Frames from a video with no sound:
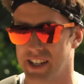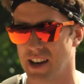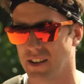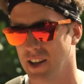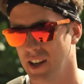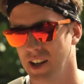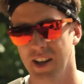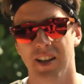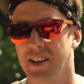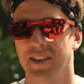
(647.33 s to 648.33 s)
now,
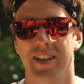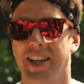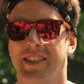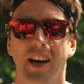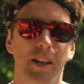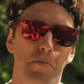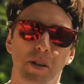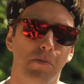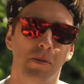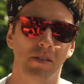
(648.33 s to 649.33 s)
it's
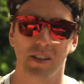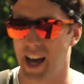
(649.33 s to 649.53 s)
unbeatable.